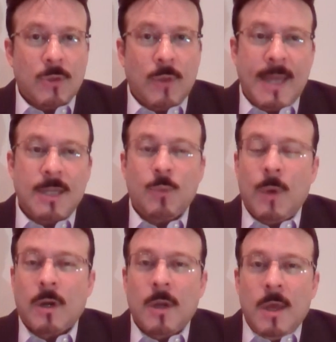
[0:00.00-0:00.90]
their latest
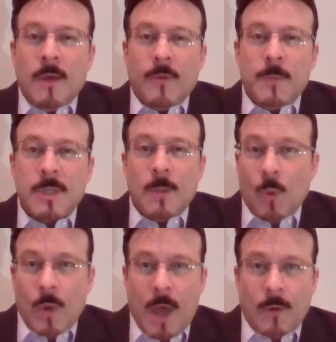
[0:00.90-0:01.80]
winner from his
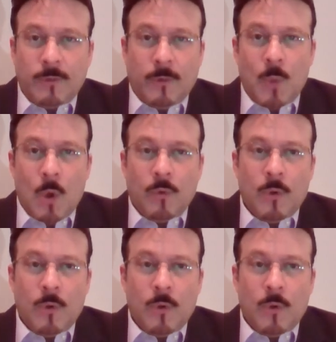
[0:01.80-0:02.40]
number one college football